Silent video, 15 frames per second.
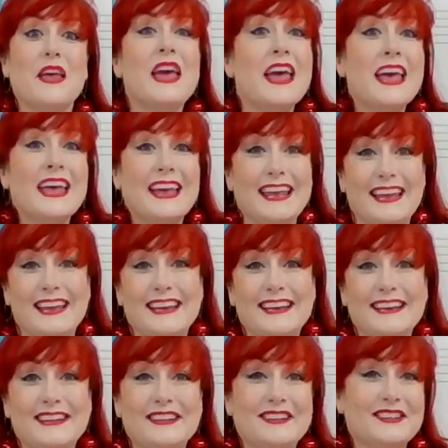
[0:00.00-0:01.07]

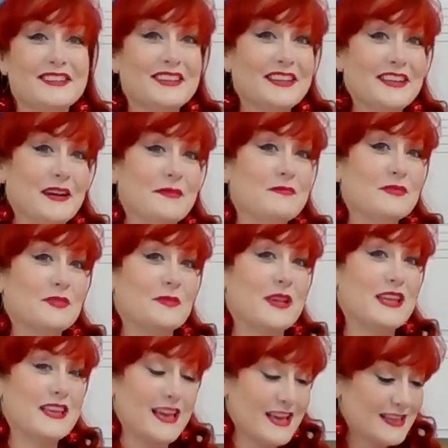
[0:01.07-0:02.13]
Here come
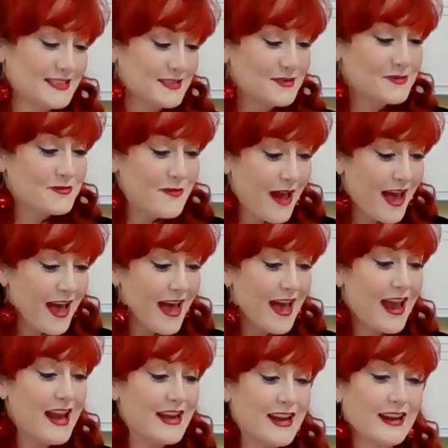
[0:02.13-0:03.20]
three kings
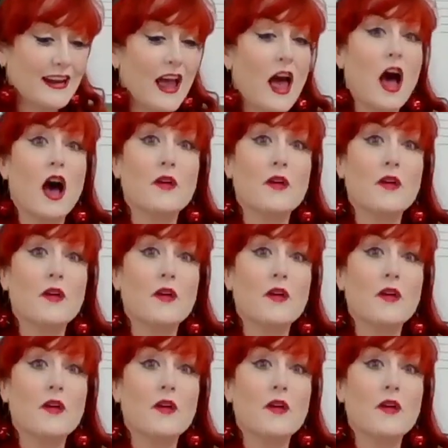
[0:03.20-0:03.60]
a-riding,